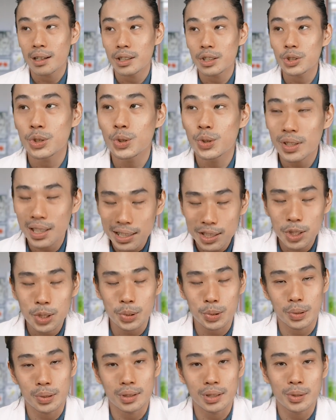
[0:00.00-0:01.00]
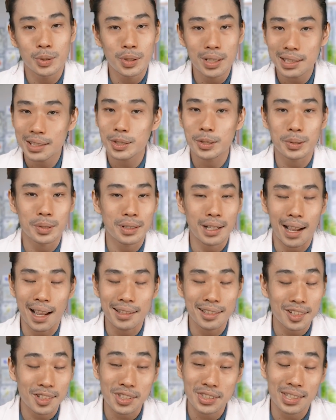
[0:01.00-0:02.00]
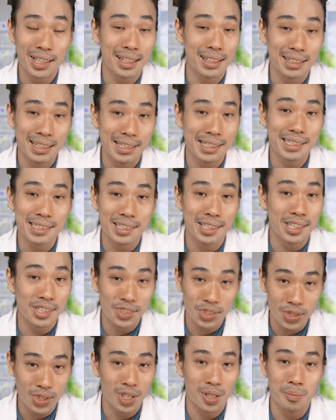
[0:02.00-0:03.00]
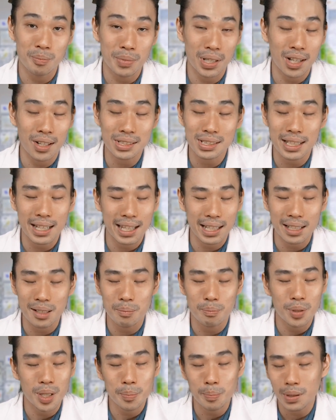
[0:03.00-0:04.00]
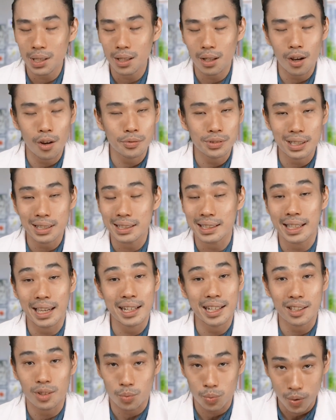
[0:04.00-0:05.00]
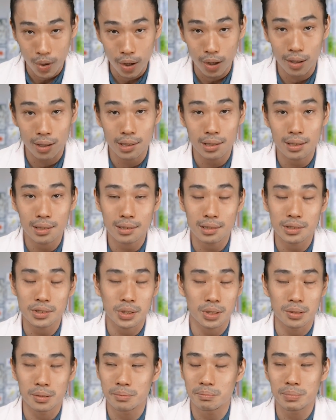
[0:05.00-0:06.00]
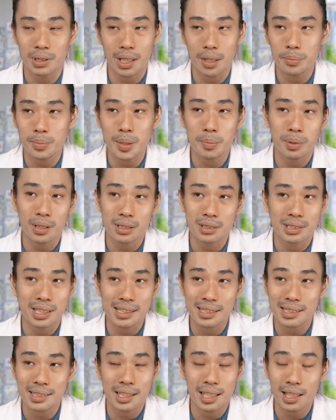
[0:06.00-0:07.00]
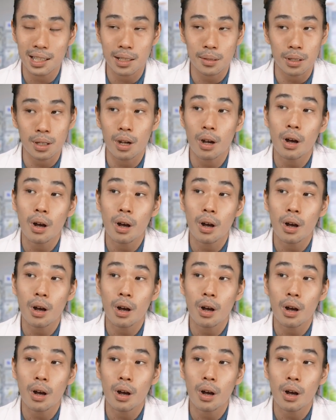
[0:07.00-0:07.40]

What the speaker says: you need to understand this term, because like people often get it wrong. So because people just think